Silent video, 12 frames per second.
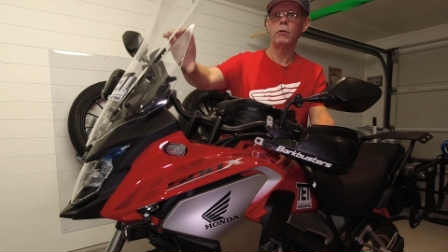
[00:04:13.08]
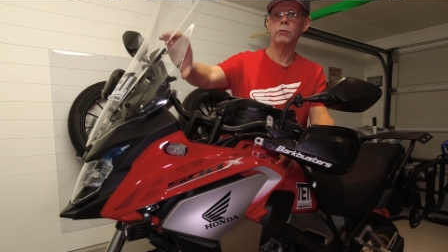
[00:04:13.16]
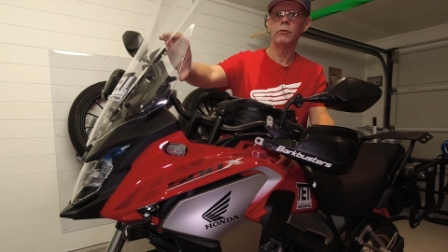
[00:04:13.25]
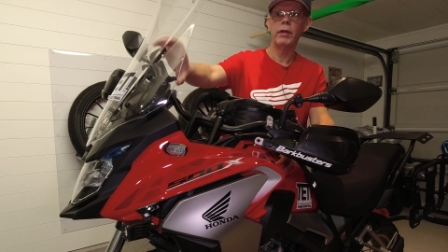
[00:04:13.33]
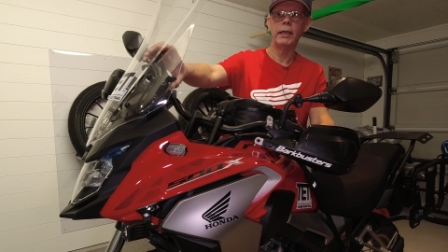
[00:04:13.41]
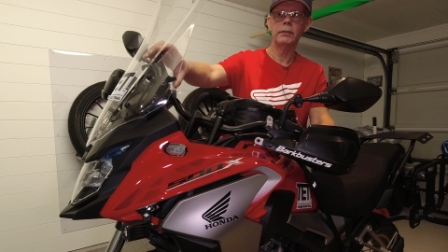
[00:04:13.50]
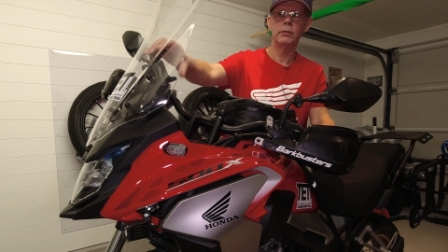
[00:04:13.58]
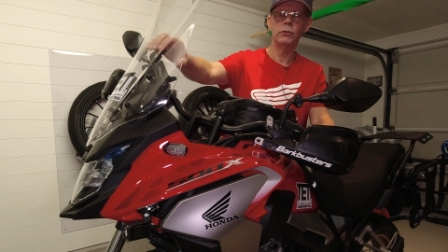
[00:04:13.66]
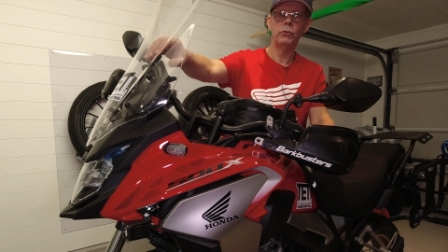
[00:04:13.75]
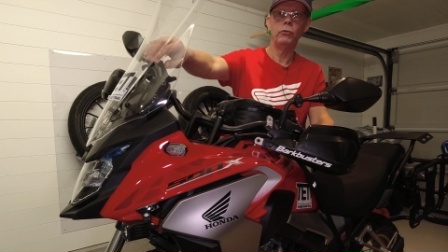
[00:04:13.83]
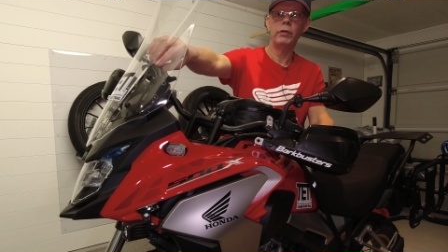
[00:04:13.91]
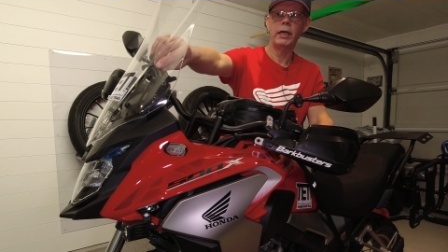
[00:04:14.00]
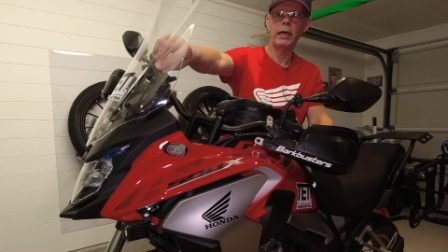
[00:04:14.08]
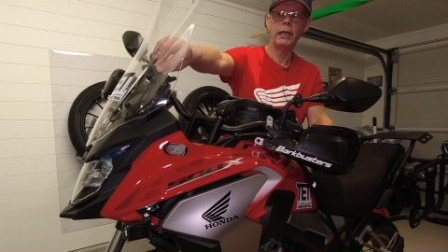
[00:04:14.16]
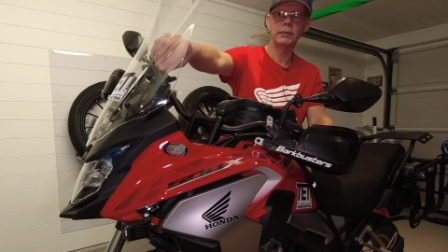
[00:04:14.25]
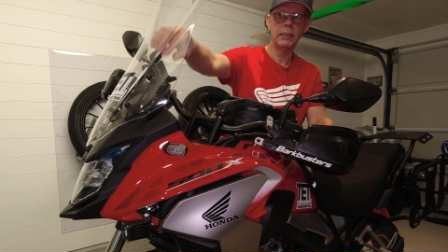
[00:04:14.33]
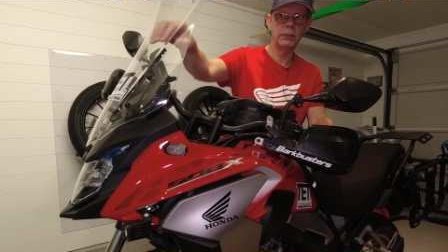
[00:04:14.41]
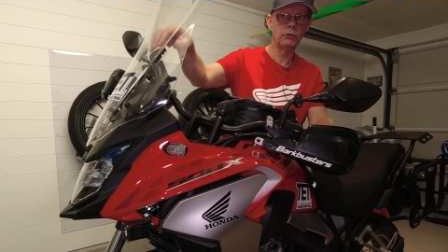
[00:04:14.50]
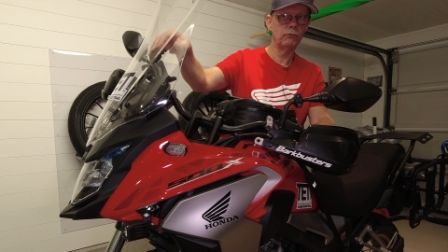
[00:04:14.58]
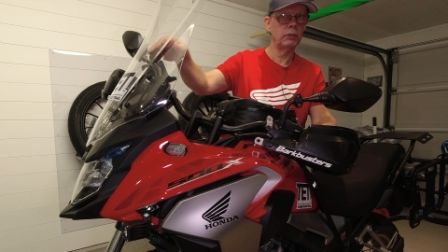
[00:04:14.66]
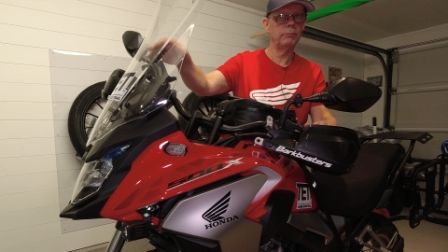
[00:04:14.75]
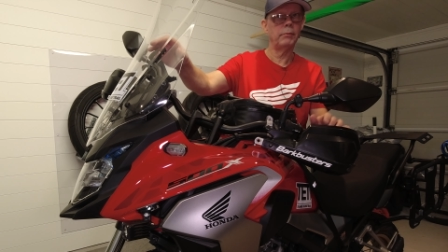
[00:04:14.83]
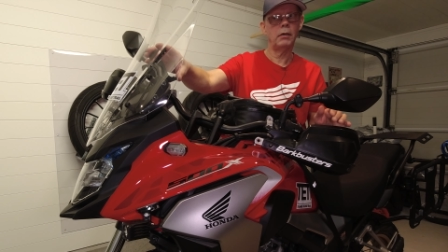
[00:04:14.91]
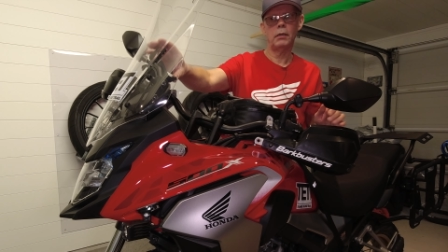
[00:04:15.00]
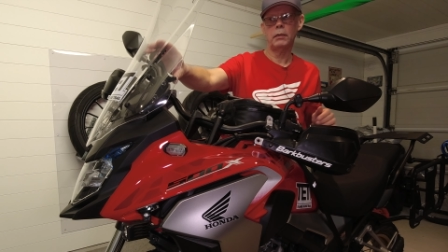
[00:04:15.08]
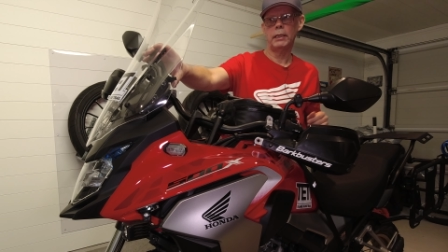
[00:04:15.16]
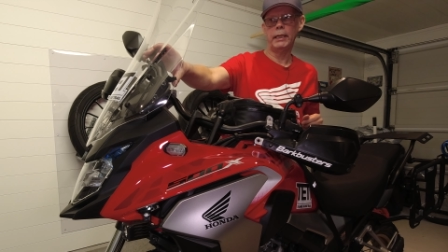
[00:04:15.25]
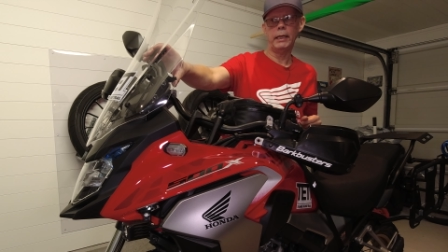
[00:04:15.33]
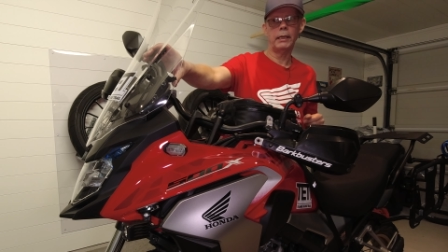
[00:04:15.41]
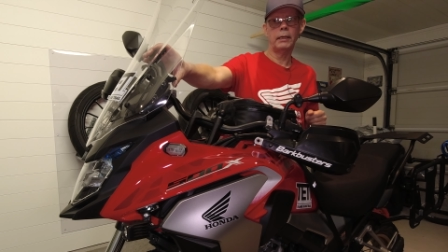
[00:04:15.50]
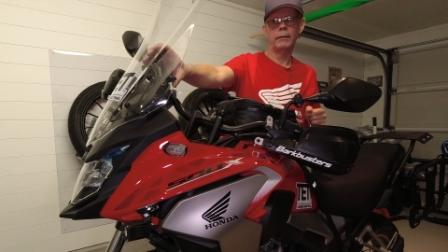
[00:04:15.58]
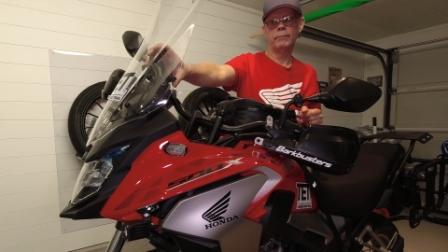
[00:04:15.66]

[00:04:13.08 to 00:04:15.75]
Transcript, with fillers: mount that to the accessory bar here.